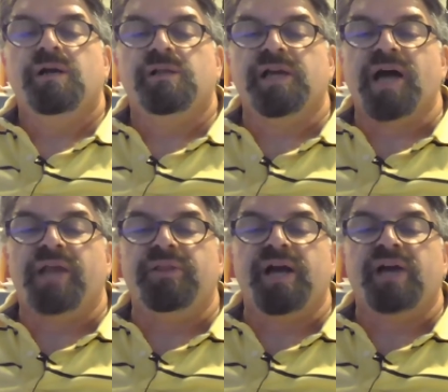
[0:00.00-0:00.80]
Click
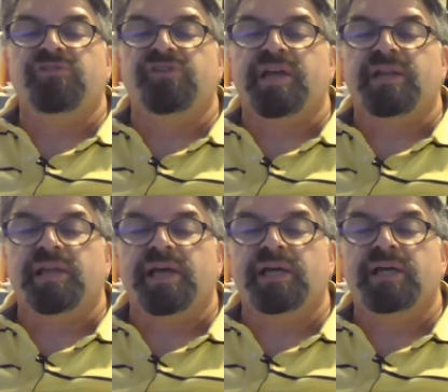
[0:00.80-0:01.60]
on the ICN
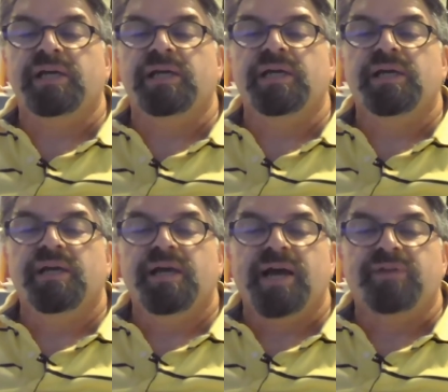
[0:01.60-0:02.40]
link
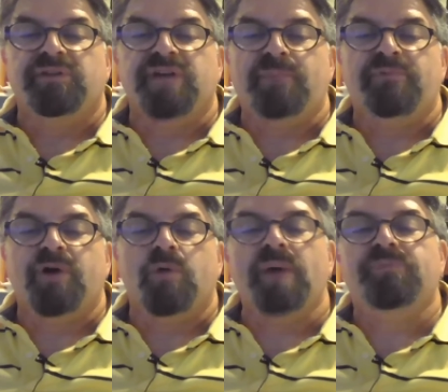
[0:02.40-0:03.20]
at the top of
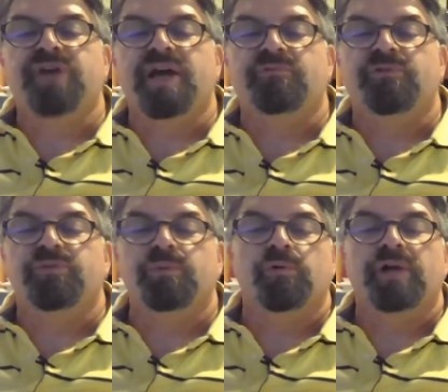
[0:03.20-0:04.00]
our website for
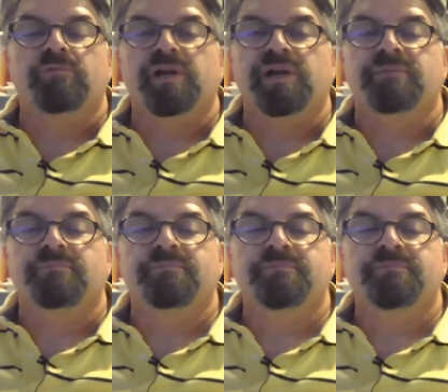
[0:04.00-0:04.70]
some great reading.